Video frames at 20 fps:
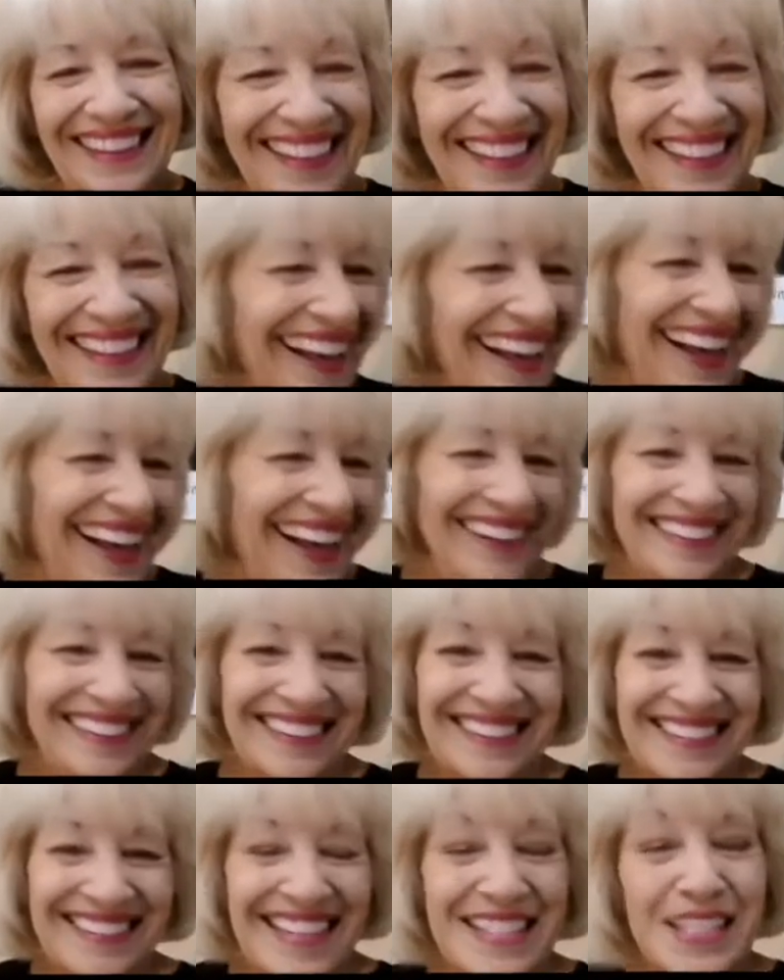yeah,
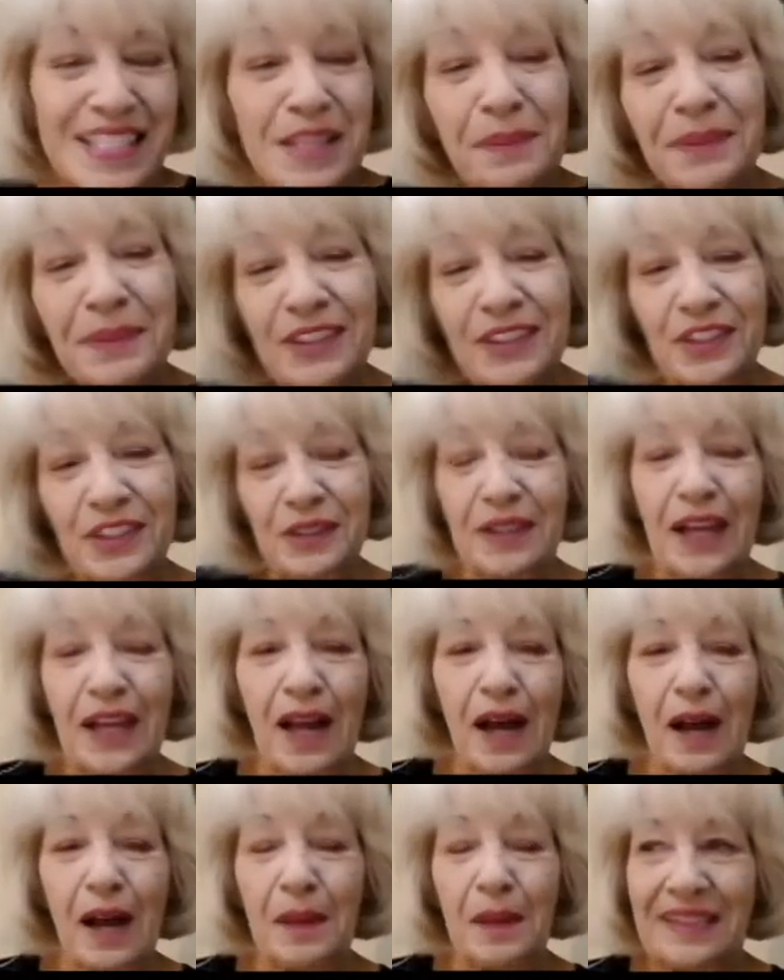since you've been doing
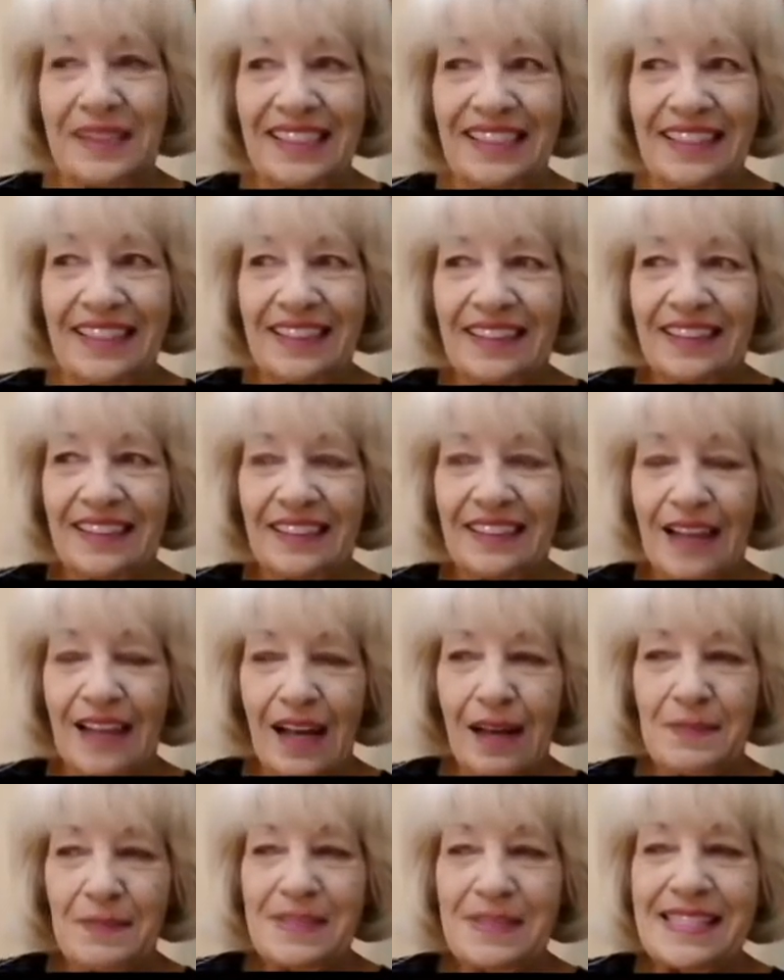comedy,
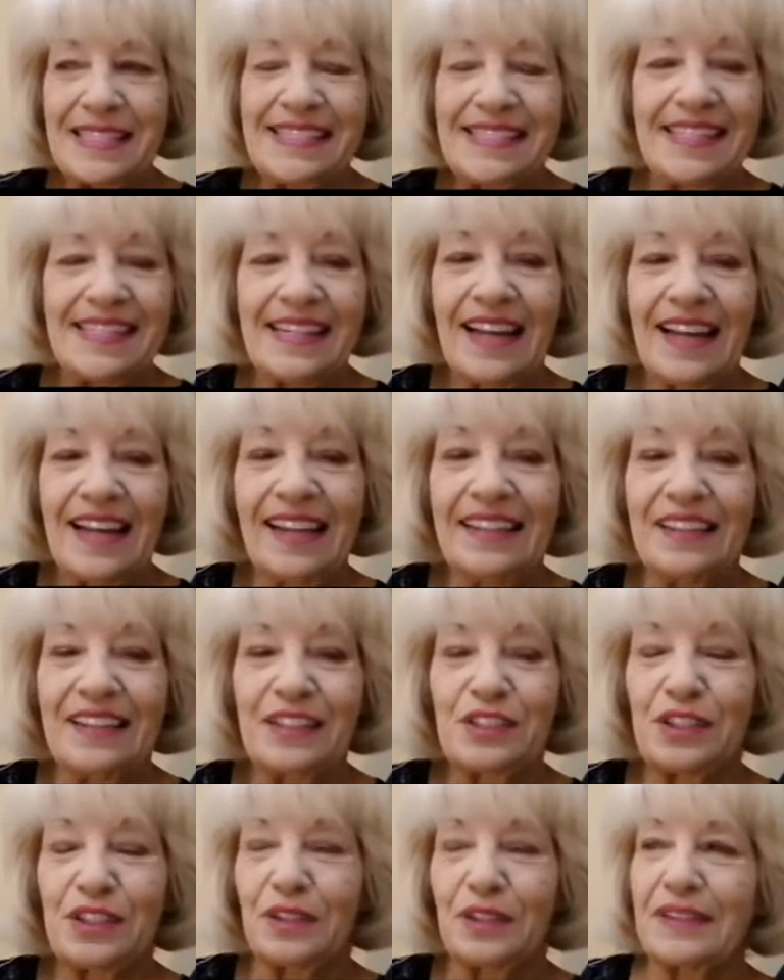I'm 69
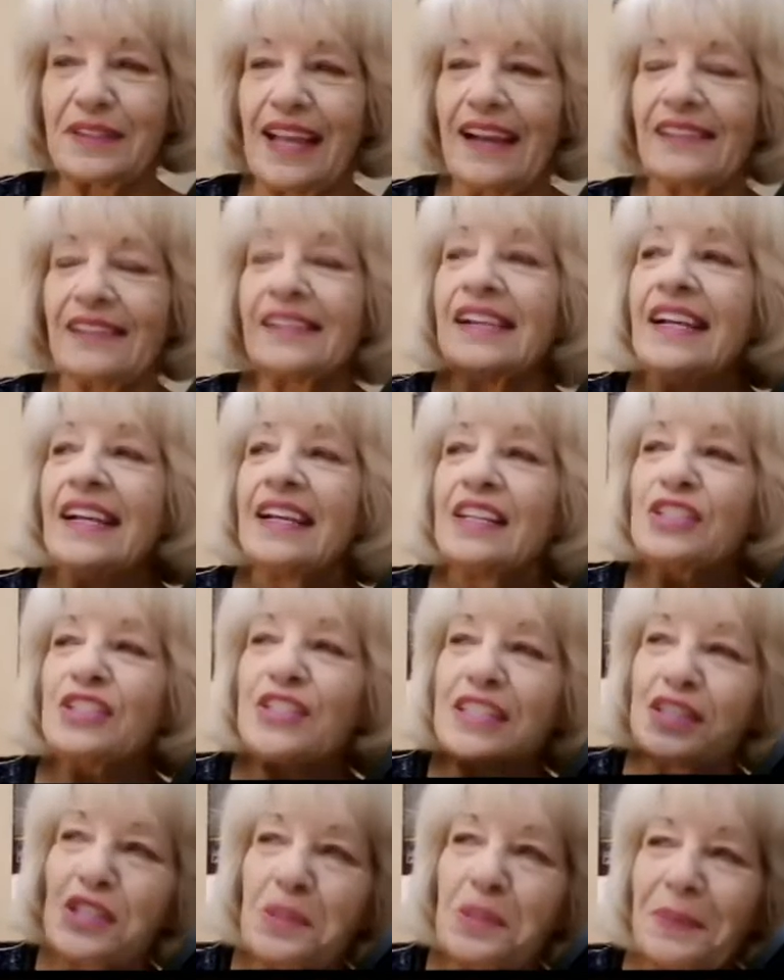years old now.
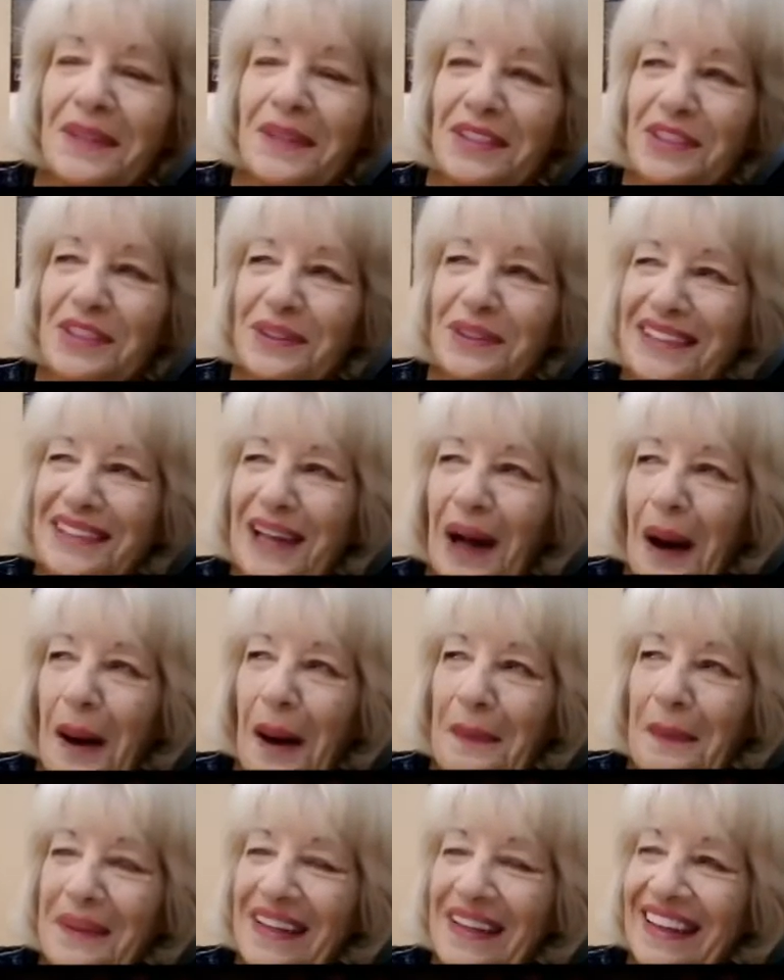Since you've been doing
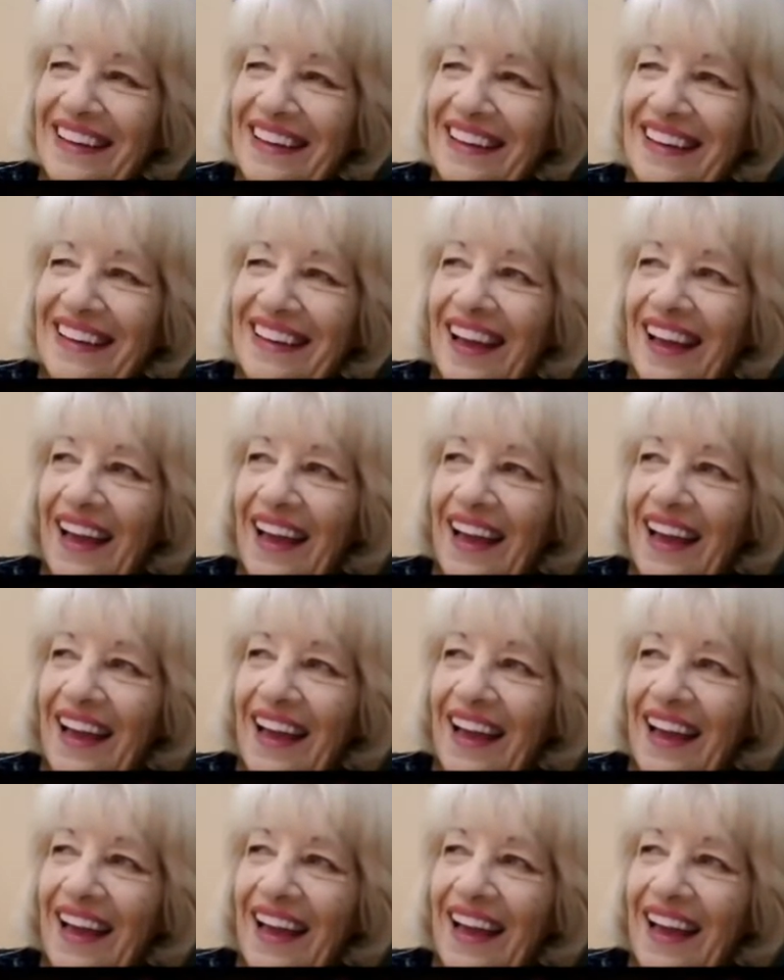comedy,